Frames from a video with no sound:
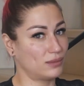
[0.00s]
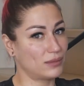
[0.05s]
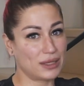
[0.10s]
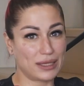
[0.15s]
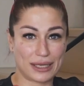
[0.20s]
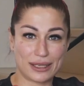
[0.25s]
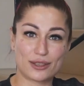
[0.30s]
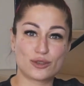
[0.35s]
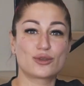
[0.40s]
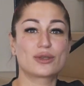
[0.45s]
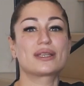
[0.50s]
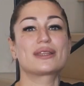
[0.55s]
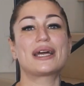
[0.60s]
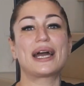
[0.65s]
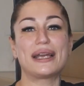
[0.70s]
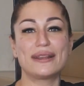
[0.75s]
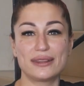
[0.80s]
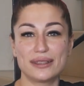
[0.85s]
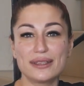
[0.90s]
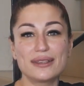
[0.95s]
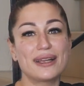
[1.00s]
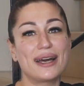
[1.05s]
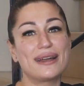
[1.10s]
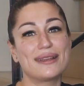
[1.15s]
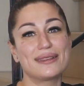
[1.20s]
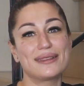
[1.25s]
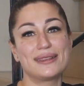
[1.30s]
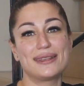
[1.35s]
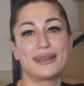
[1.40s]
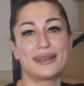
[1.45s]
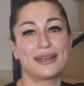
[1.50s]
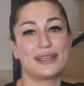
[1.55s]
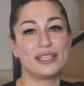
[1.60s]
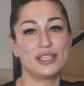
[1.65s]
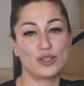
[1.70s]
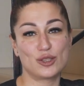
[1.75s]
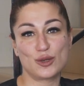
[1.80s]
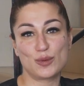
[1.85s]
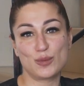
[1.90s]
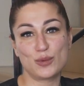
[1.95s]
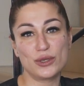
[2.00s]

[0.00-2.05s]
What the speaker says: like you can underline the inner